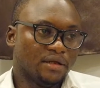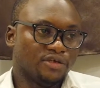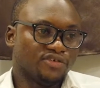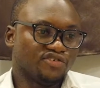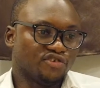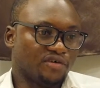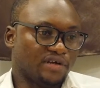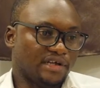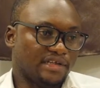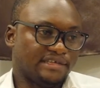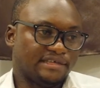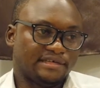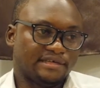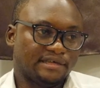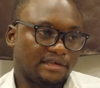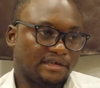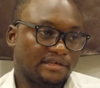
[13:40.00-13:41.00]
So
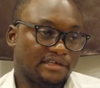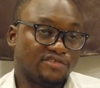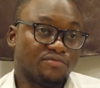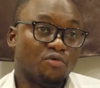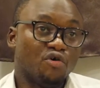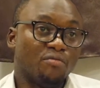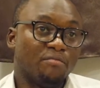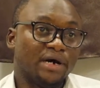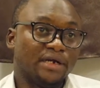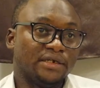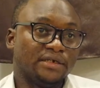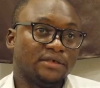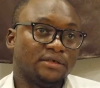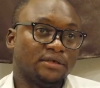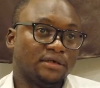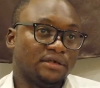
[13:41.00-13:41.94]
it is small money.